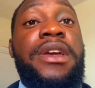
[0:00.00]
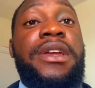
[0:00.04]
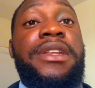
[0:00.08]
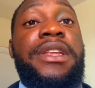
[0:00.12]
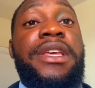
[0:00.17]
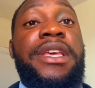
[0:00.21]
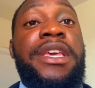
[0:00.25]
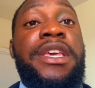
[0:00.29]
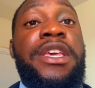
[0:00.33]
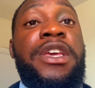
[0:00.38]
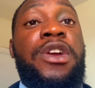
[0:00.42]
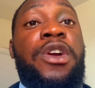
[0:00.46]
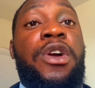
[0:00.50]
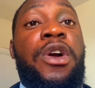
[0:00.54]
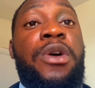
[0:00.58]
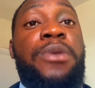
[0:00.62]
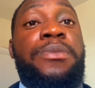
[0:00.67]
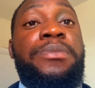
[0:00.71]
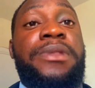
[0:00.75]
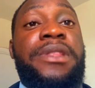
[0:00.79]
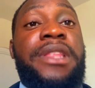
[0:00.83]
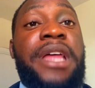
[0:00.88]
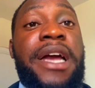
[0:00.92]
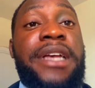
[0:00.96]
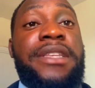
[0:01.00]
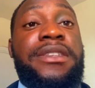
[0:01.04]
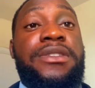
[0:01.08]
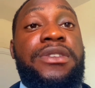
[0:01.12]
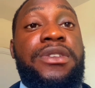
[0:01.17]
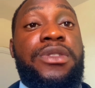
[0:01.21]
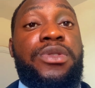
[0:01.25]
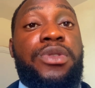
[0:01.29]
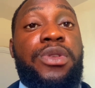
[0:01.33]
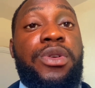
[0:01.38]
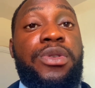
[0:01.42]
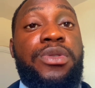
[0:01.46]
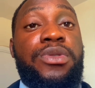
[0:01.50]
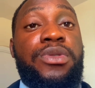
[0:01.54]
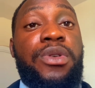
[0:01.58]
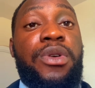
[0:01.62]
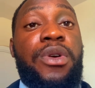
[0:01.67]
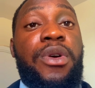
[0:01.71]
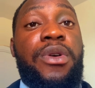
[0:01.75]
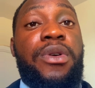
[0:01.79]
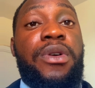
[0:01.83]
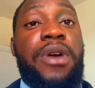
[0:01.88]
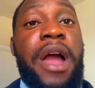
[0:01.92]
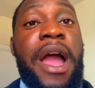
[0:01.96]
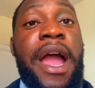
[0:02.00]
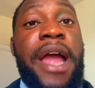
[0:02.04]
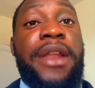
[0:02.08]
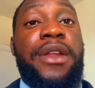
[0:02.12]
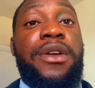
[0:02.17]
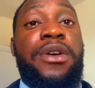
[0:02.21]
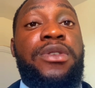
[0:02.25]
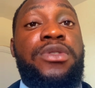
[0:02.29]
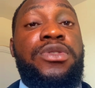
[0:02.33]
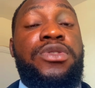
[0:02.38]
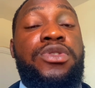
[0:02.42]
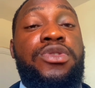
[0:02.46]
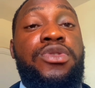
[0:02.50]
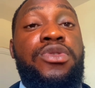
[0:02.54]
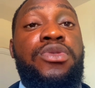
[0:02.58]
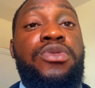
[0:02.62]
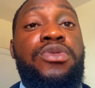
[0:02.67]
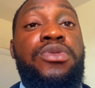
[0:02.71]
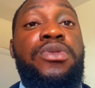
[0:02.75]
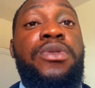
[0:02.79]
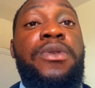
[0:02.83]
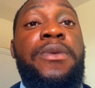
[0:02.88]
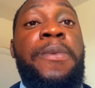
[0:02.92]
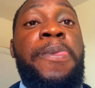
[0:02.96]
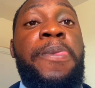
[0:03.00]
the income tax return, and also